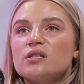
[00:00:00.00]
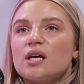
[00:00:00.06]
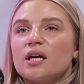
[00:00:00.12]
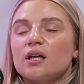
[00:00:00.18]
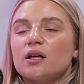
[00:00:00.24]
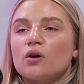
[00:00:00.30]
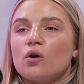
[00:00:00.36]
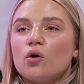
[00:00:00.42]

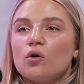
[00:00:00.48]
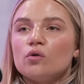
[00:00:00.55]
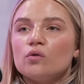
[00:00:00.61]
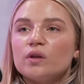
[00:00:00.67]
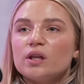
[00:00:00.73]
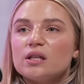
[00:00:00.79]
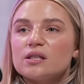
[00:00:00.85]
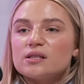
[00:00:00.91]
think
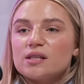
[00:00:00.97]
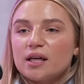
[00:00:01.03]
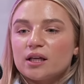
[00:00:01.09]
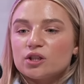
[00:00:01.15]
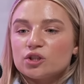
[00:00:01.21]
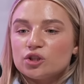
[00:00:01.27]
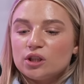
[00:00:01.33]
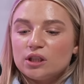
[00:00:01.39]
all these
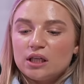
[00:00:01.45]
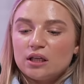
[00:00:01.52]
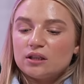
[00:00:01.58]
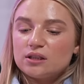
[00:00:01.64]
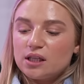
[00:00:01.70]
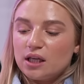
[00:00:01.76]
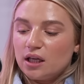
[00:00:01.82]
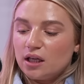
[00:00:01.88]
things you need
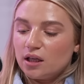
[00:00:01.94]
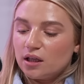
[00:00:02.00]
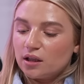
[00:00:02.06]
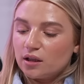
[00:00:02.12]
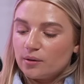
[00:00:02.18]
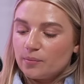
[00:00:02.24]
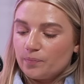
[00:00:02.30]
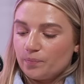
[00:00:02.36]
to
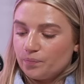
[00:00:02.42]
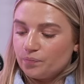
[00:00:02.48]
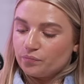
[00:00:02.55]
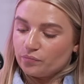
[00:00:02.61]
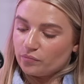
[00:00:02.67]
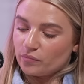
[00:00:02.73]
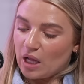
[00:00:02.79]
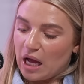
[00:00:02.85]
take
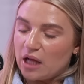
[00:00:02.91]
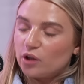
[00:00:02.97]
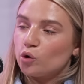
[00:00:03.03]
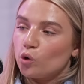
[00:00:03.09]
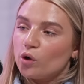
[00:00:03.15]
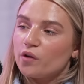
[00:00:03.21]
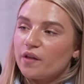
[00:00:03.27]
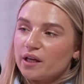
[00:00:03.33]
a
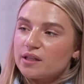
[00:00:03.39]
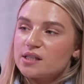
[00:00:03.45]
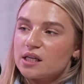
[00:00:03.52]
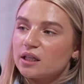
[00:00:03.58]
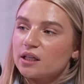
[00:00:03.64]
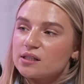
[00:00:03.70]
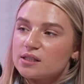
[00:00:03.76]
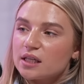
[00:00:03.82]
lot of things
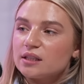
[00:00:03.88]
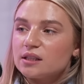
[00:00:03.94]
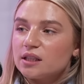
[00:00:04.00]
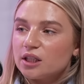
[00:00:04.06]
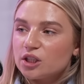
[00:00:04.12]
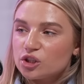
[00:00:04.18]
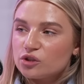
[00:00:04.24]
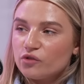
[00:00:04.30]
into
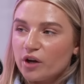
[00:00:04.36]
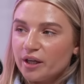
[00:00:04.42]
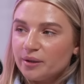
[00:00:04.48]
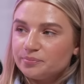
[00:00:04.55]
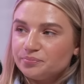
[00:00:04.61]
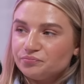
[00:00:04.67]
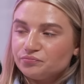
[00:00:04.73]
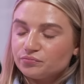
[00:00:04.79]
consideration,
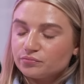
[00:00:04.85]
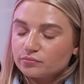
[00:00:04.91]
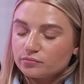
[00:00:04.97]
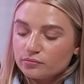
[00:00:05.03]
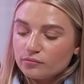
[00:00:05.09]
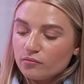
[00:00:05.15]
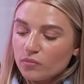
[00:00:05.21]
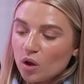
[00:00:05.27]
right?
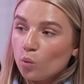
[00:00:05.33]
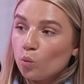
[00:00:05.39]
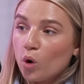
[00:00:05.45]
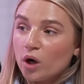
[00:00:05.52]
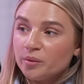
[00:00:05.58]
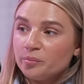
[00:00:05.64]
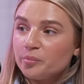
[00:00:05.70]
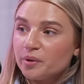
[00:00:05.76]

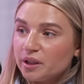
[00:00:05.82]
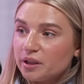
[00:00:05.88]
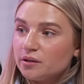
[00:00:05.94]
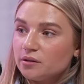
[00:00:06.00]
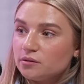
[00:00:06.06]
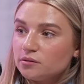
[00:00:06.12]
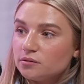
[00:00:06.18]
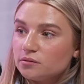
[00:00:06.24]
One
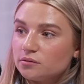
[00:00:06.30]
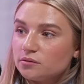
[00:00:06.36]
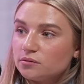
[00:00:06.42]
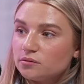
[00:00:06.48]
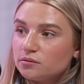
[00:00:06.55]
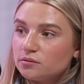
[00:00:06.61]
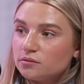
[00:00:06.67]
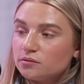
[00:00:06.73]
being
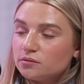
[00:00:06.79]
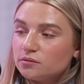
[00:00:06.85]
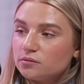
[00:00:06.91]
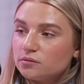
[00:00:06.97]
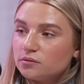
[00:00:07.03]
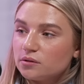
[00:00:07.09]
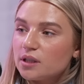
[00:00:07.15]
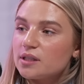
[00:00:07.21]
schedule.
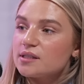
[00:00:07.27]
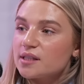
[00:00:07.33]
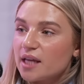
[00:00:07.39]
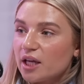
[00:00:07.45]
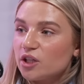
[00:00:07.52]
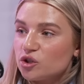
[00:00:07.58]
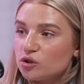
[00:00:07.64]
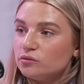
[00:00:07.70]

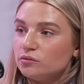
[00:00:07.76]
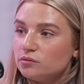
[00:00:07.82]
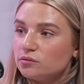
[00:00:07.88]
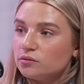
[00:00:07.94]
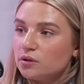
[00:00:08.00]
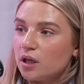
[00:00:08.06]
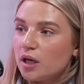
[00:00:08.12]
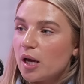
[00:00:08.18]
Schedule.
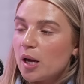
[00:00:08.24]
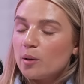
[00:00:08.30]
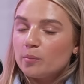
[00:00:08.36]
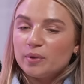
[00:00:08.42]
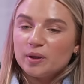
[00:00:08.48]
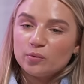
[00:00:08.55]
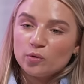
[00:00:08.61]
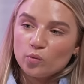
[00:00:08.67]

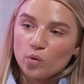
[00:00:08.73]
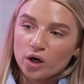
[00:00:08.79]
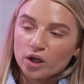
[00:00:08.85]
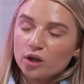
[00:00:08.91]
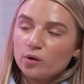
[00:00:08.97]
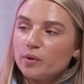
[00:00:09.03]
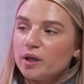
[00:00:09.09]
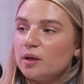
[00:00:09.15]
People
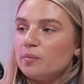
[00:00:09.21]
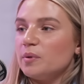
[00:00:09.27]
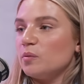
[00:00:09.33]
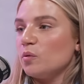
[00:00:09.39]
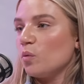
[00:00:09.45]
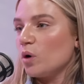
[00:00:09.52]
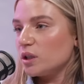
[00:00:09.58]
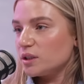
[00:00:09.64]
work away,
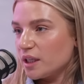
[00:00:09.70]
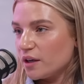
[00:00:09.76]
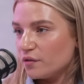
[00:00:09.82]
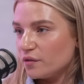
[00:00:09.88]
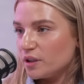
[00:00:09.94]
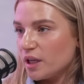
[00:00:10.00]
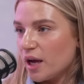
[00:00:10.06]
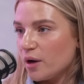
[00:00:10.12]
people work
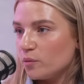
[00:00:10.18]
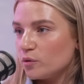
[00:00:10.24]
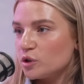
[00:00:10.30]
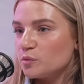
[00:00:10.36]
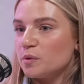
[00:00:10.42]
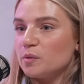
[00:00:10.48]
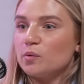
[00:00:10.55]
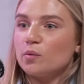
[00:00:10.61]
different
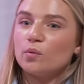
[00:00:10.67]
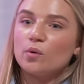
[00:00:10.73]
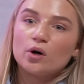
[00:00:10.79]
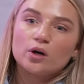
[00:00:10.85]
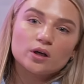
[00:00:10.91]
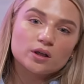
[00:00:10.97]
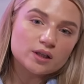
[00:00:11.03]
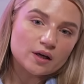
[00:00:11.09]
hours, people
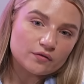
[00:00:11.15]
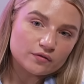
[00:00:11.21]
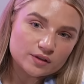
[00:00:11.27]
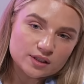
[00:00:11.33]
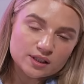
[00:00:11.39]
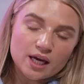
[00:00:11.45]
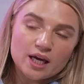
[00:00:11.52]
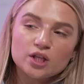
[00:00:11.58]
work
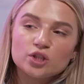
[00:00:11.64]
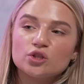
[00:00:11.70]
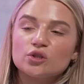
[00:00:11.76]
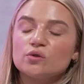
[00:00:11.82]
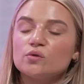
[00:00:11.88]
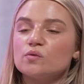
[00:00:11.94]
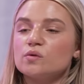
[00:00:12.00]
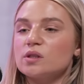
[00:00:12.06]
different
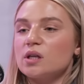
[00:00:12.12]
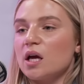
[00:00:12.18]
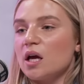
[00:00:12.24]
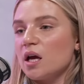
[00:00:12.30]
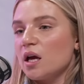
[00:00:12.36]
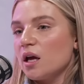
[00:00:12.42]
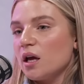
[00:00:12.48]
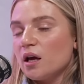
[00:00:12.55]
schedules.
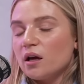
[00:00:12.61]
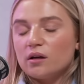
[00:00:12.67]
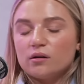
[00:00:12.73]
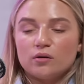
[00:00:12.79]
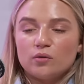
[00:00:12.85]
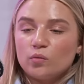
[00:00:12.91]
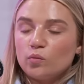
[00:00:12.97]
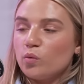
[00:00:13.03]

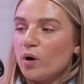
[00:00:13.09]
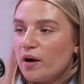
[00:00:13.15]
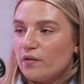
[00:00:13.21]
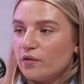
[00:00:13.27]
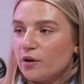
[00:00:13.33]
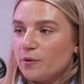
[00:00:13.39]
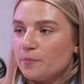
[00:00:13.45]
Whatever. I don't mean